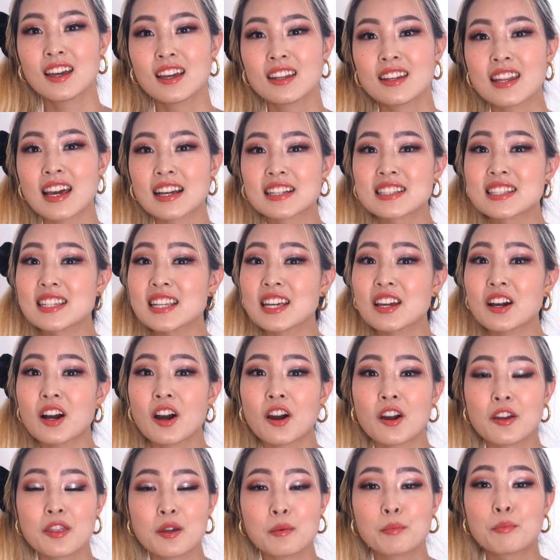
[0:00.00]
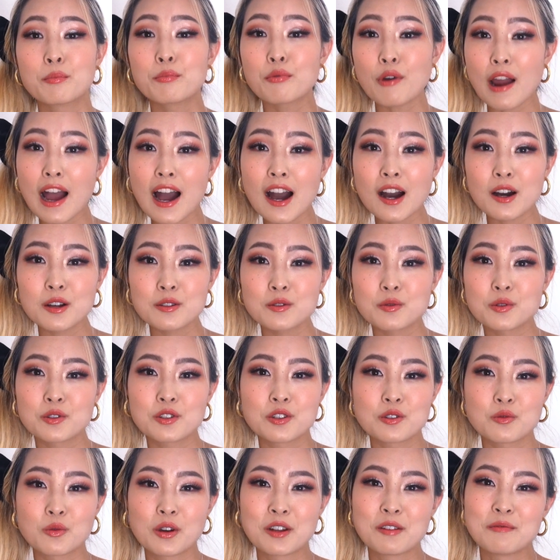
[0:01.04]
Next are the brows, which
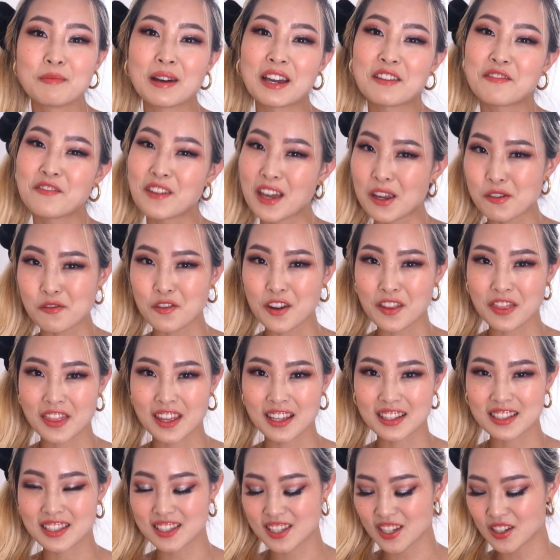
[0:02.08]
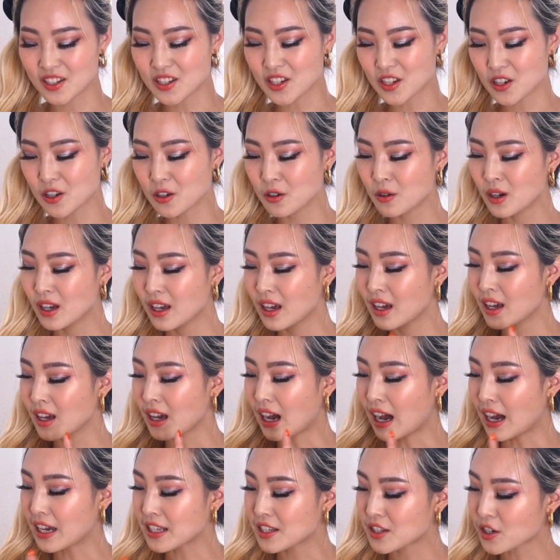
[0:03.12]
is one of my favorite things to do.
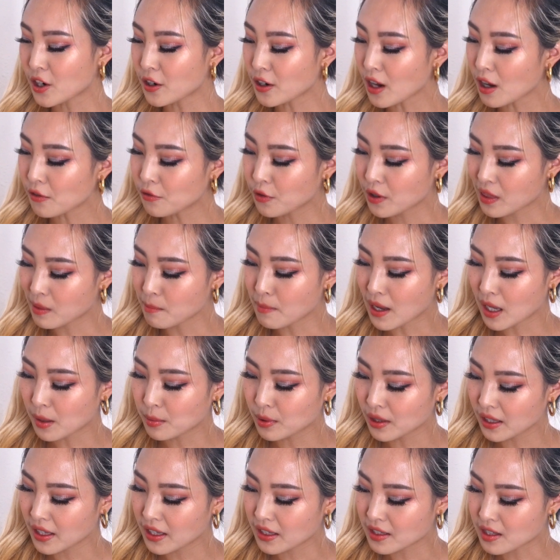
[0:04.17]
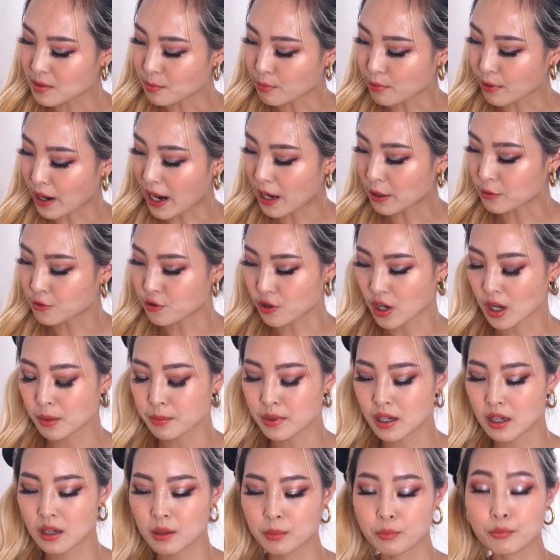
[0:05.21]
I start off with Maybelline's Brow
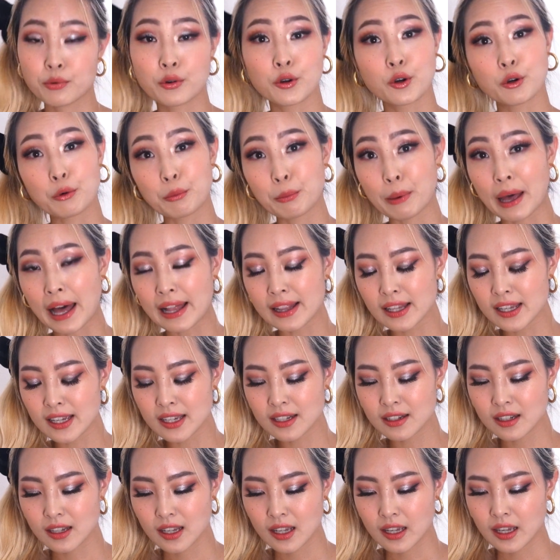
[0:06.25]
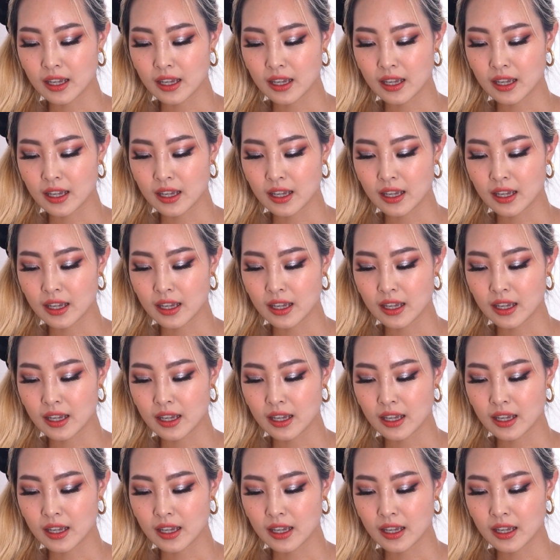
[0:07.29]
Drama Pro Palette,